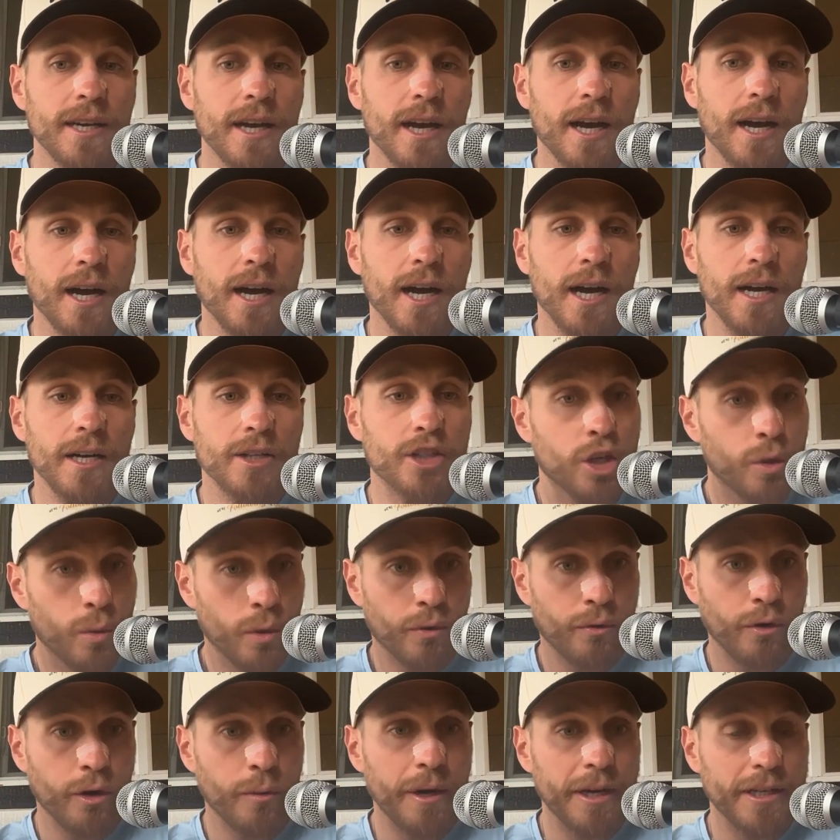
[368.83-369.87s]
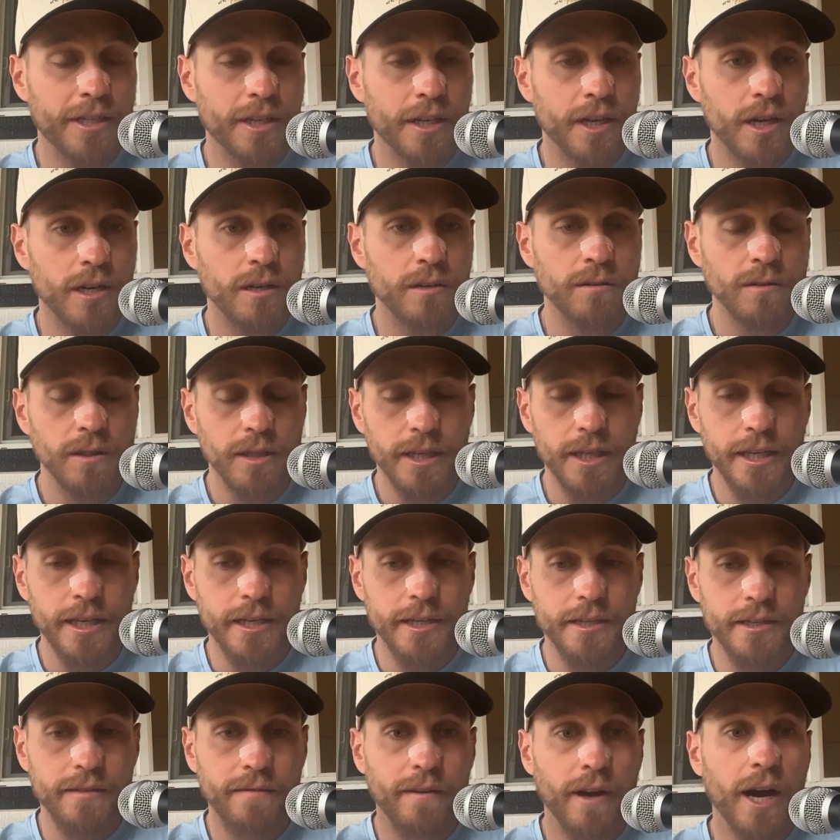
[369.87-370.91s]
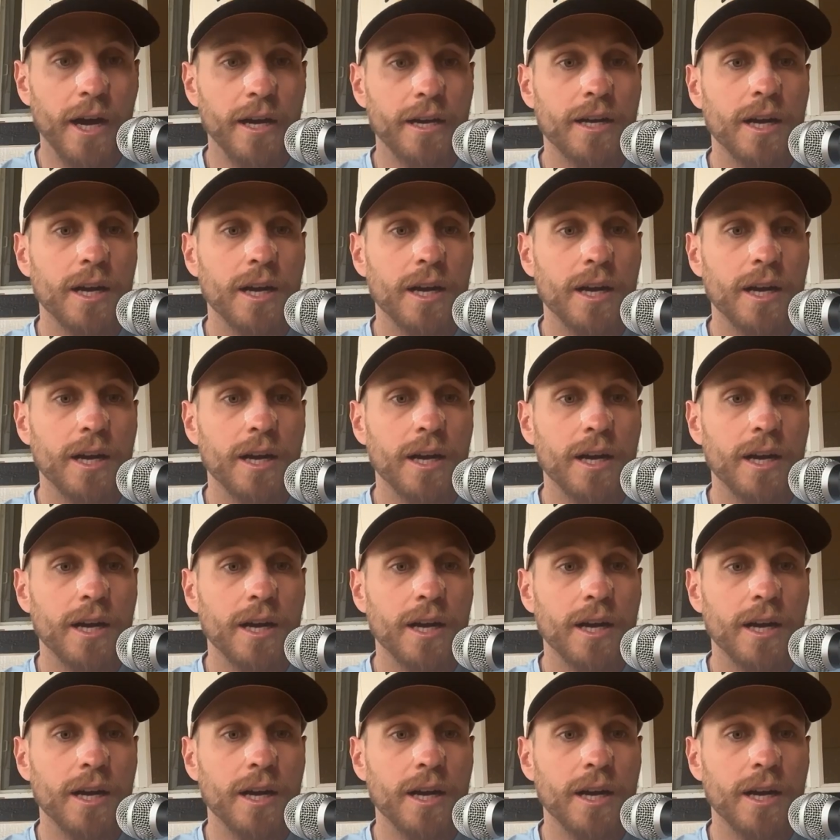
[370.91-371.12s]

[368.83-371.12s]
2 or 3 weeks ago in Divide,